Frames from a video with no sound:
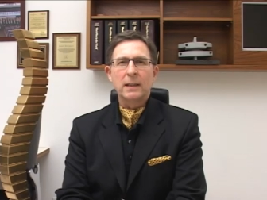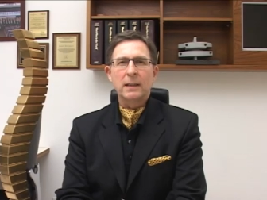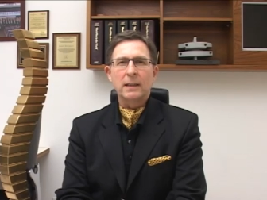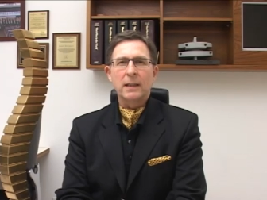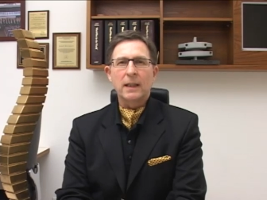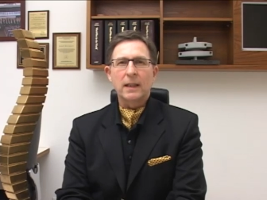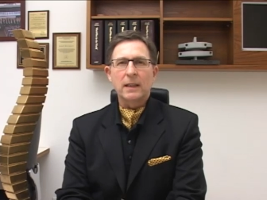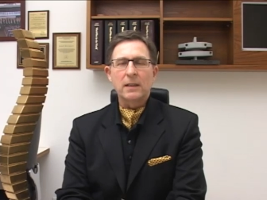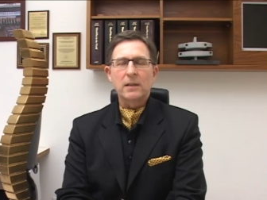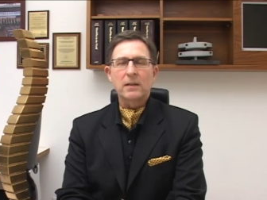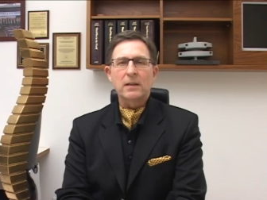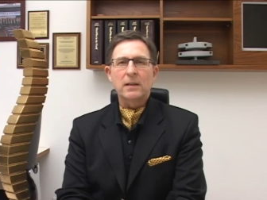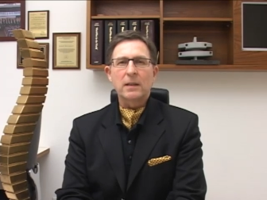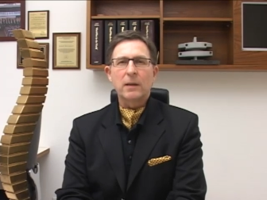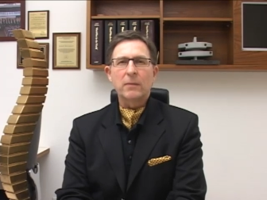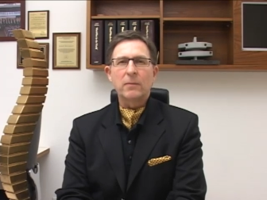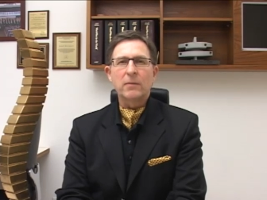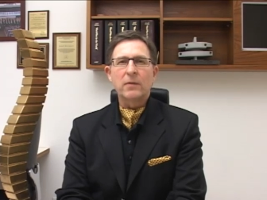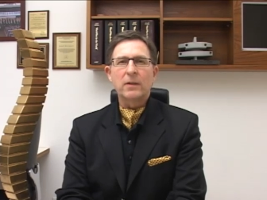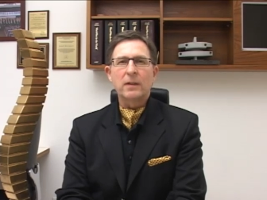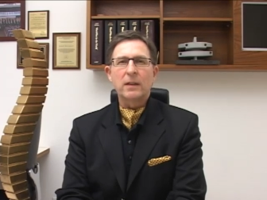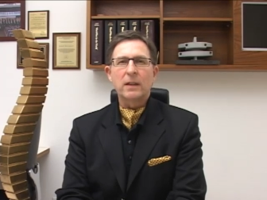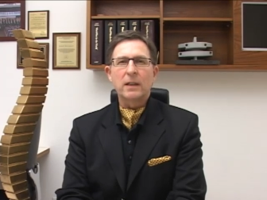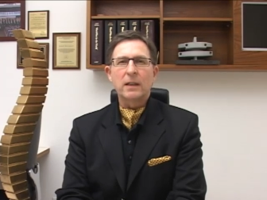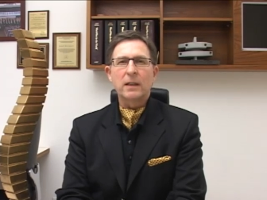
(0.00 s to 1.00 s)
That is
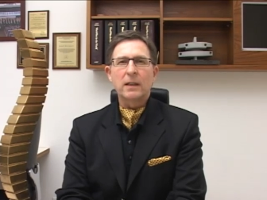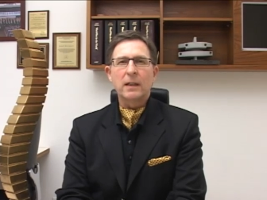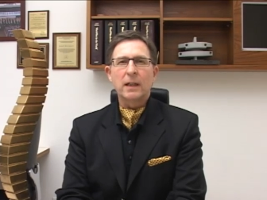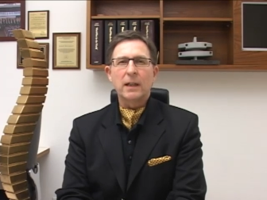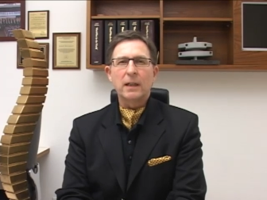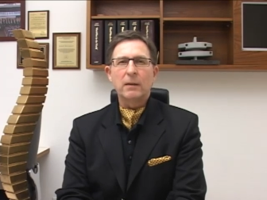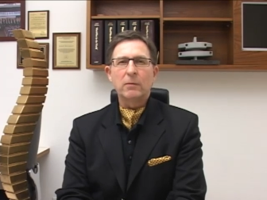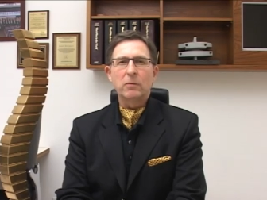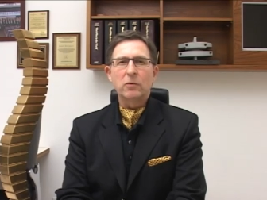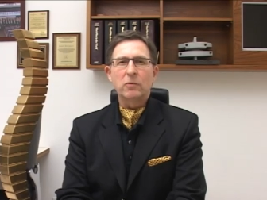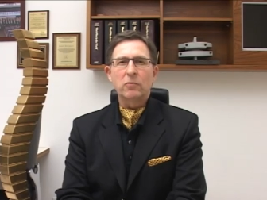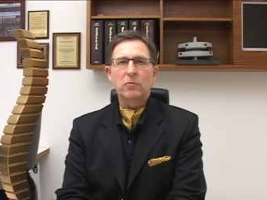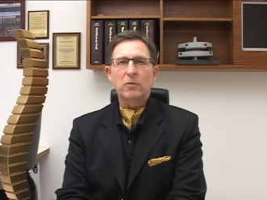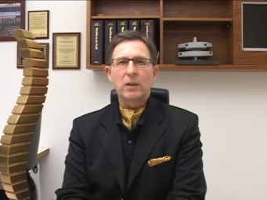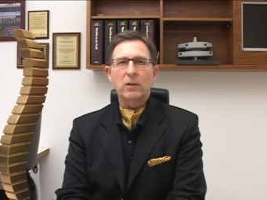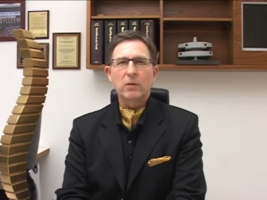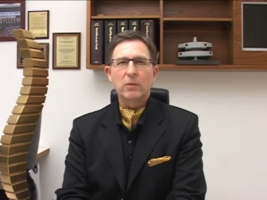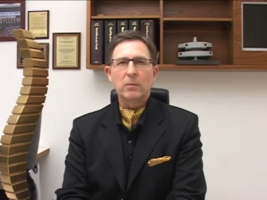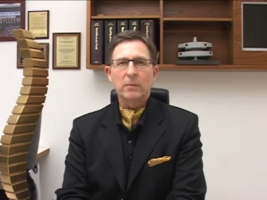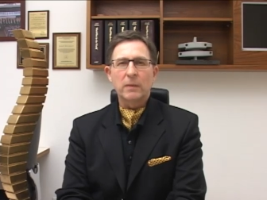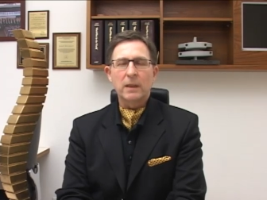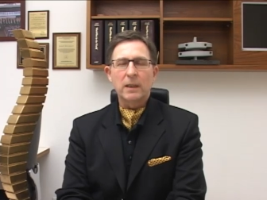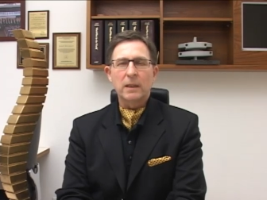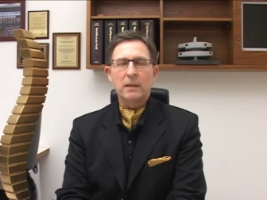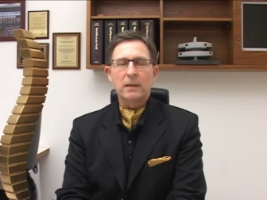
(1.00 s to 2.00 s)
something I would
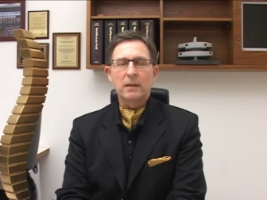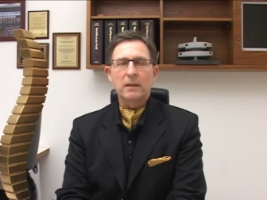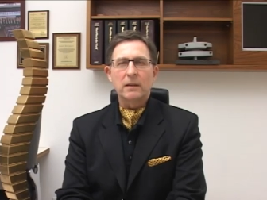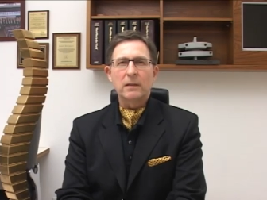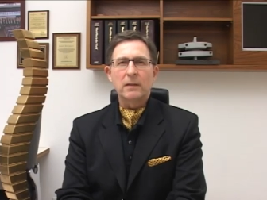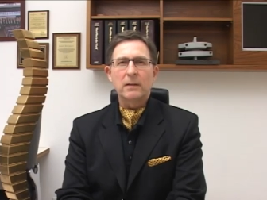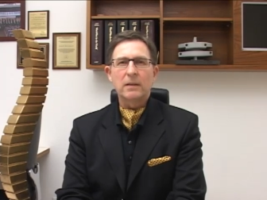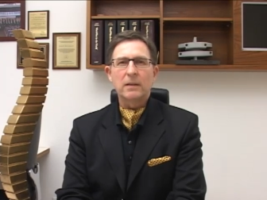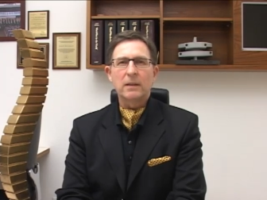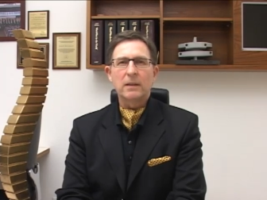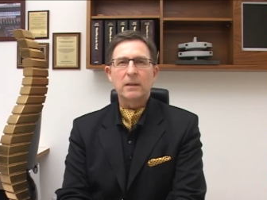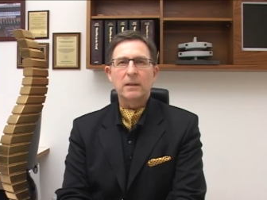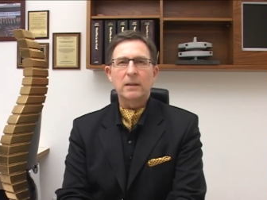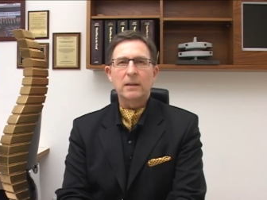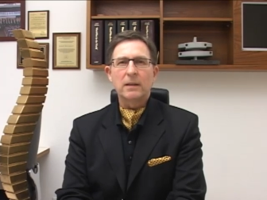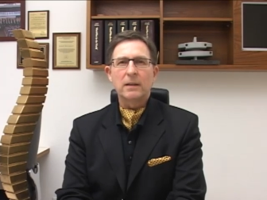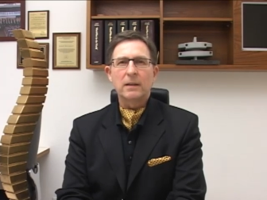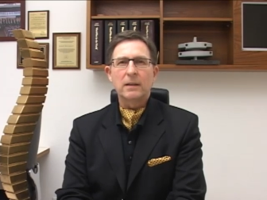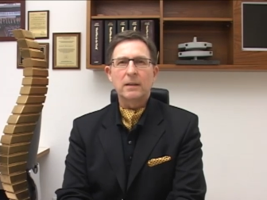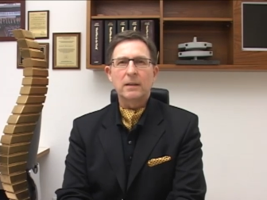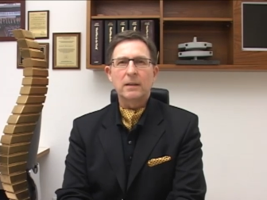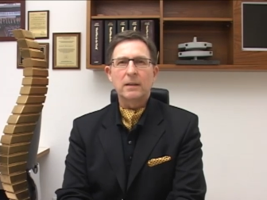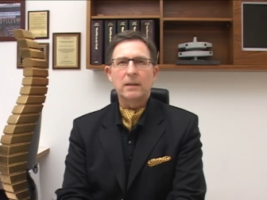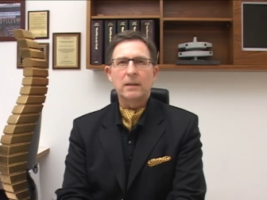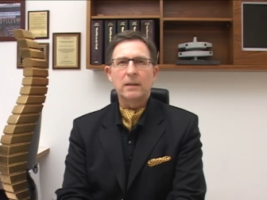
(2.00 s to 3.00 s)
recommend
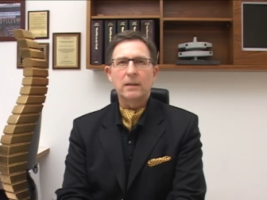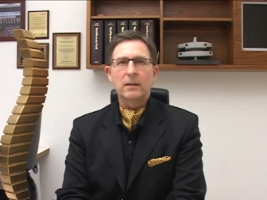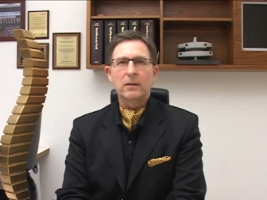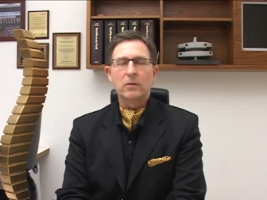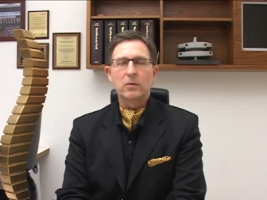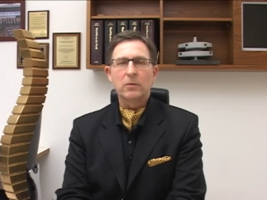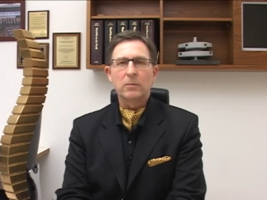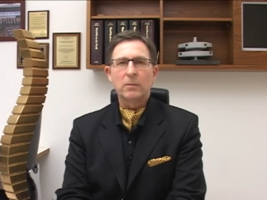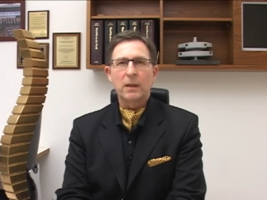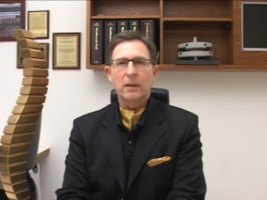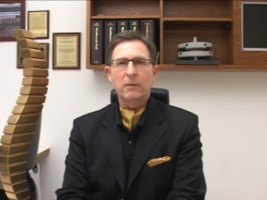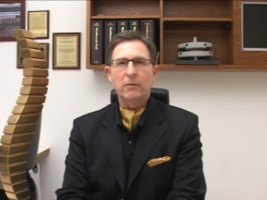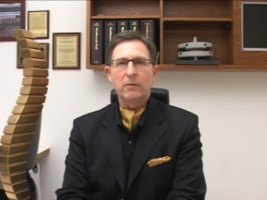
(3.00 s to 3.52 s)
uh, to my